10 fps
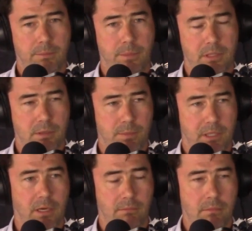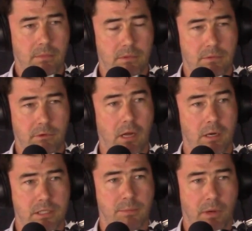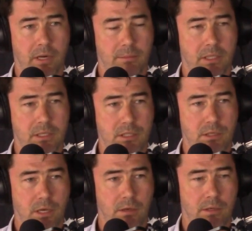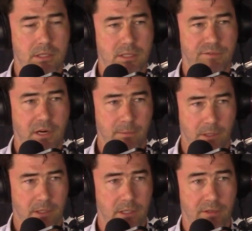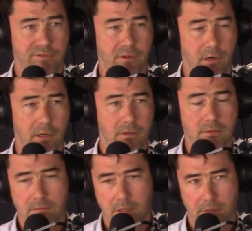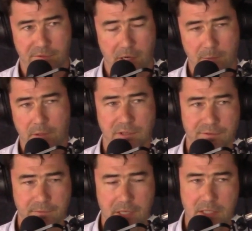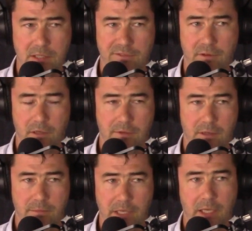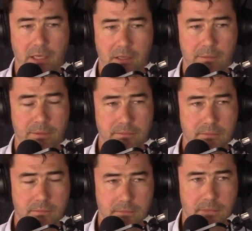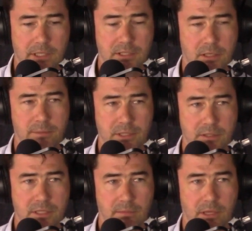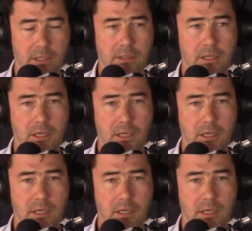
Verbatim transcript: but you become reliant upon it because you know it's a framework that you can follow, and frameworks are f- easier to follow than making it up each time you do something,